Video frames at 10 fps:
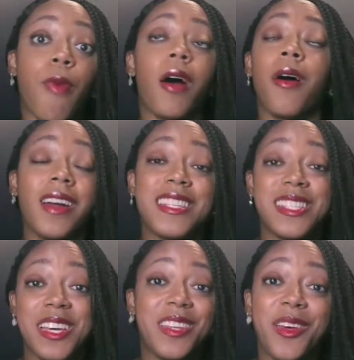
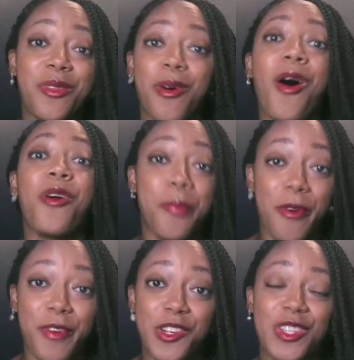all the
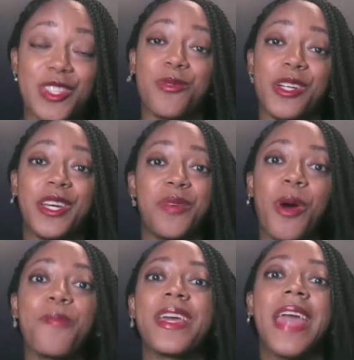provisions really
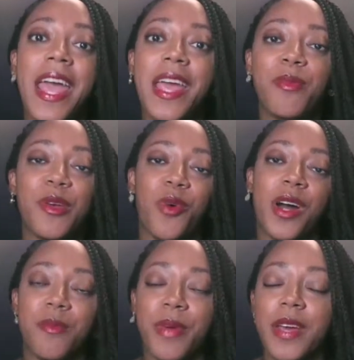and what became the
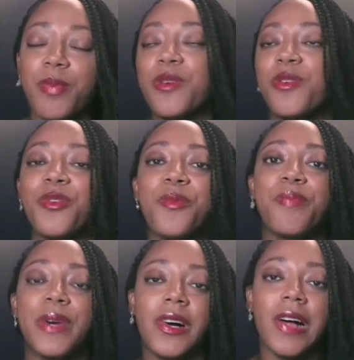One Big Beautiful
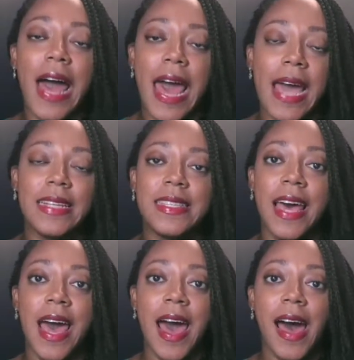Bill Act.